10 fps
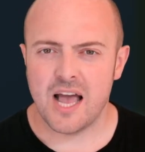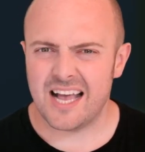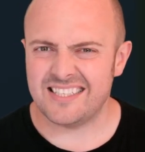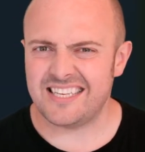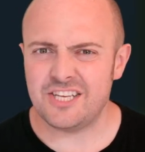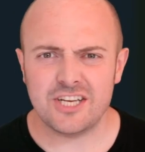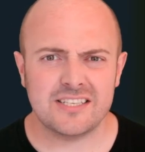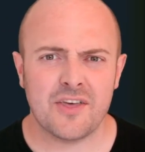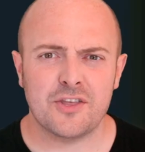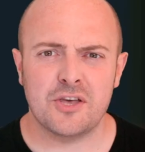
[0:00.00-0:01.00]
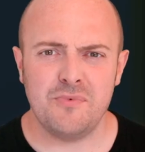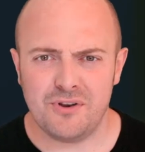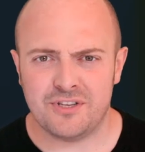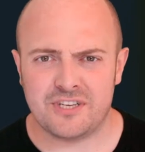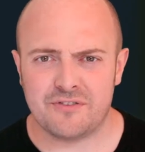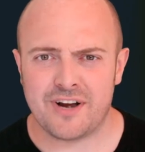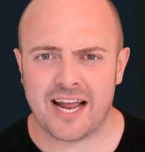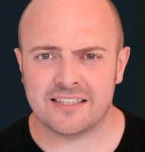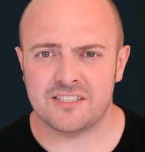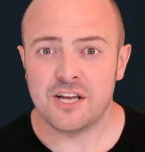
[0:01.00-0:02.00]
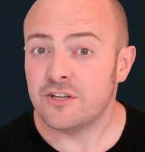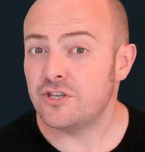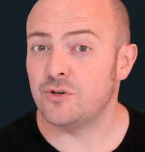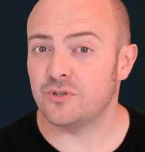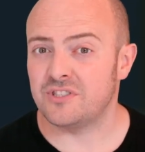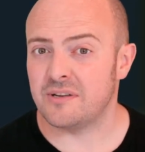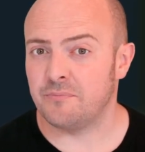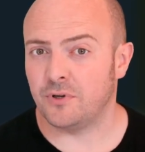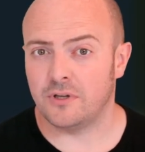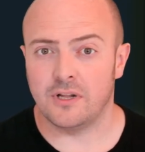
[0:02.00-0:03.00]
and see just how the community reacts to your simple